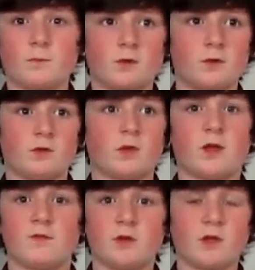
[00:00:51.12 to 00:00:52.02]
because
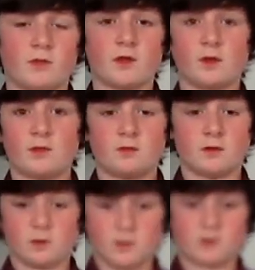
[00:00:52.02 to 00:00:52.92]
I have nothing I,
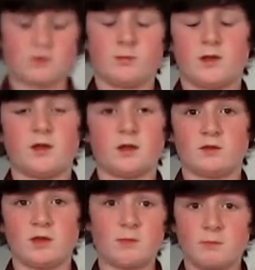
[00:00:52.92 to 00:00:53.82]
I spent like
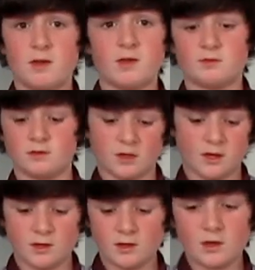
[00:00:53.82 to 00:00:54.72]
10 minutes
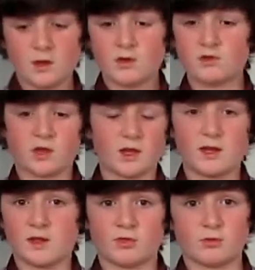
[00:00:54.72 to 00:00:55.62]
today
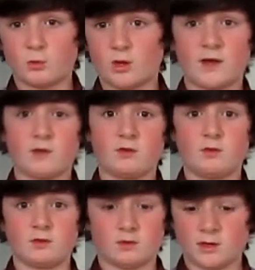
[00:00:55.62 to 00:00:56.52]
cycling through
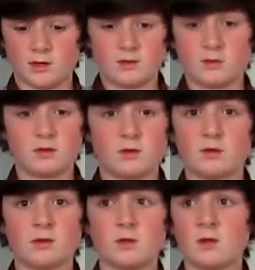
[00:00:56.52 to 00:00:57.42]
paths. like
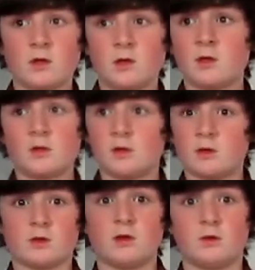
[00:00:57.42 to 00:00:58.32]

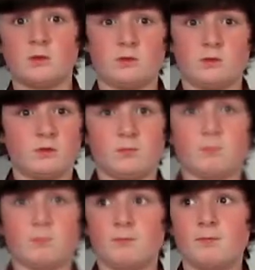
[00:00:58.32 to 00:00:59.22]
I don't know it's just
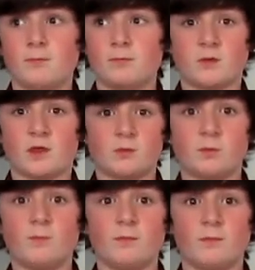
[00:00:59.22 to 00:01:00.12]
that's
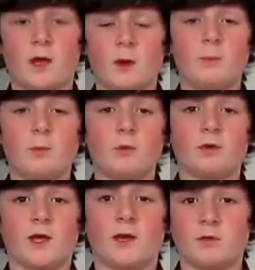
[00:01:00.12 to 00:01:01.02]
how bored
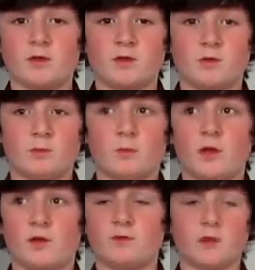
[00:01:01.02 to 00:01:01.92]
I am at
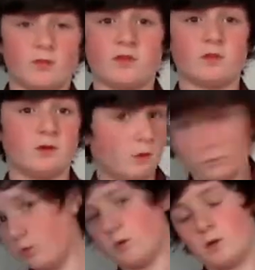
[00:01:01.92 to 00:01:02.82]
what I have nothing to
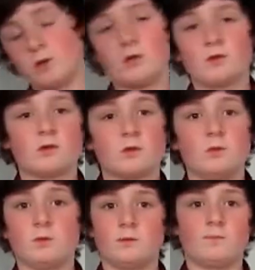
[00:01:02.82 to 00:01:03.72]
do.
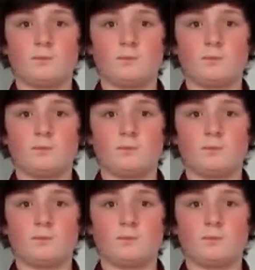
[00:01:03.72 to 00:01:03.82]
So,